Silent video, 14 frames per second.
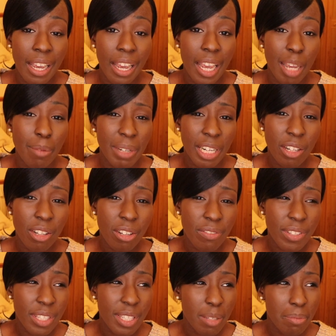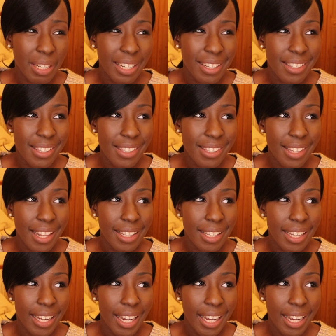And a lot of the suppliers said
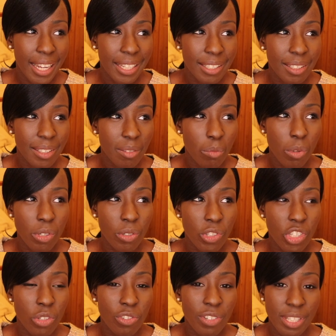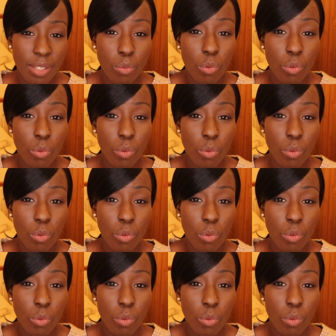they had one or two dresses.